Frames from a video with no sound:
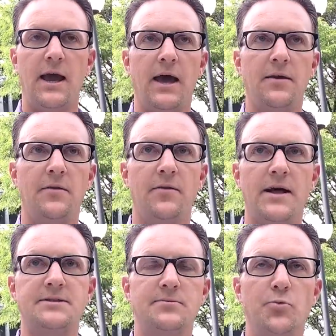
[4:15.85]
And
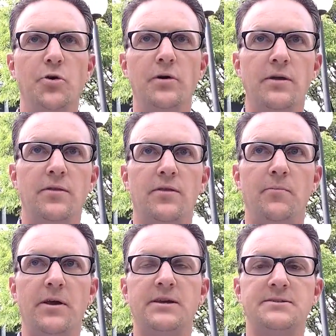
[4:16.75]
that's really
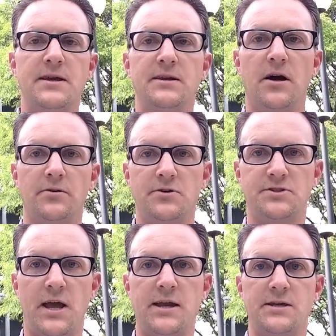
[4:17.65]
the biggest thing to
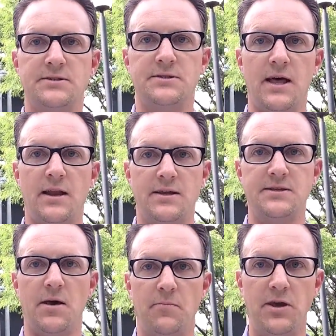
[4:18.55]
understand, is
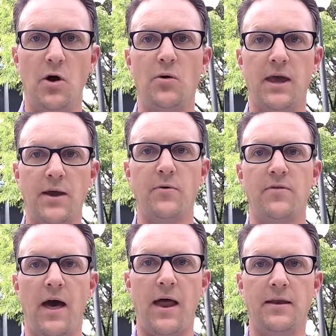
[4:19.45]
that be okay
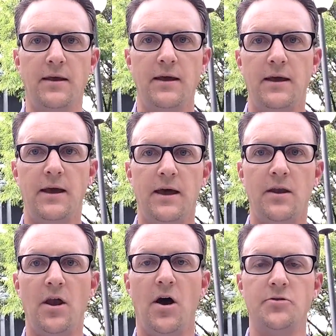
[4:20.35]
with that.
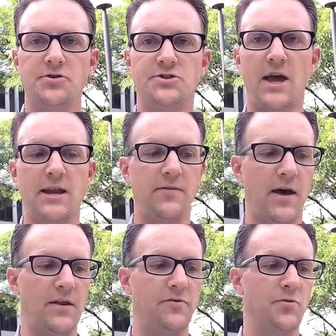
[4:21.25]
And
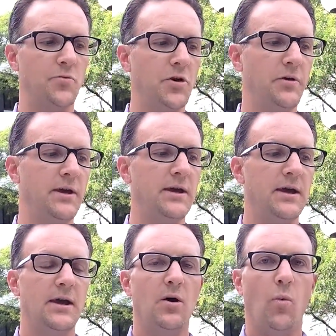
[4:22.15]
understanding that if you
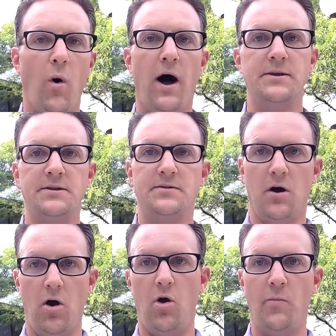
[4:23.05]
really want
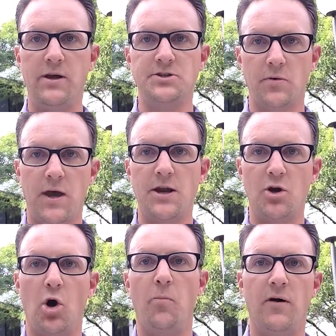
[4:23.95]
the home, it's okay
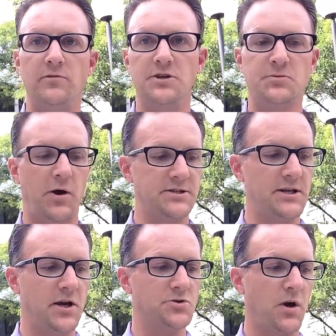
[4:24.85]
to go above list
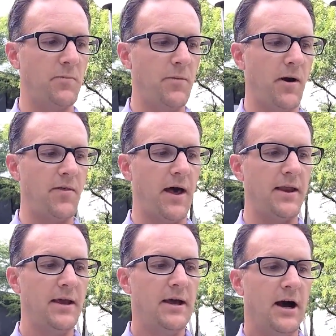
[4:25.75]
price. And here's what I mean by
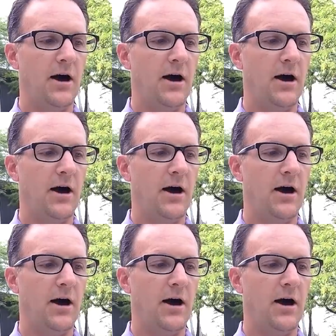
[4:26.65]
that.